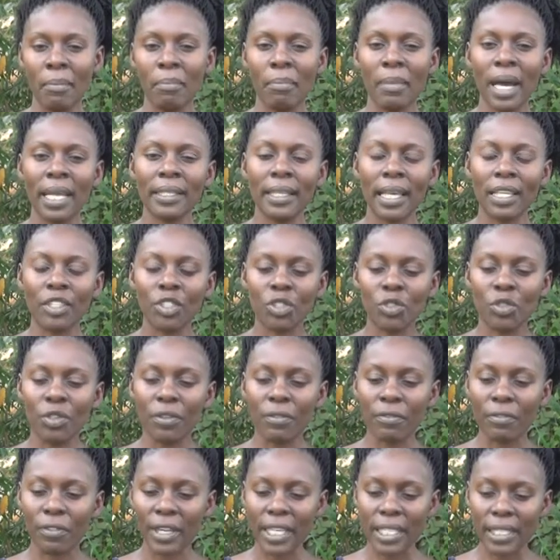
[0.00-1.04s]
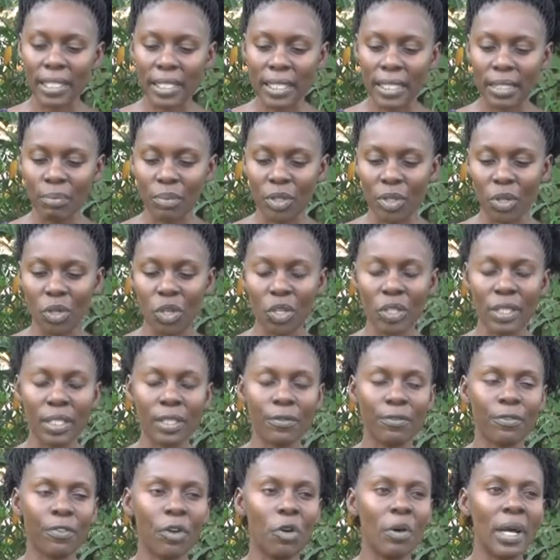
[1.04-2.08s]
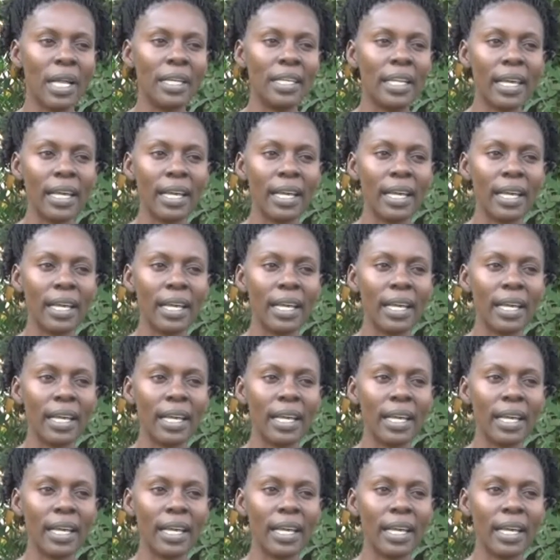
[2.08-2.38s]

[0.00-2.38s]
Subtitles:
Much as you invest, because for 1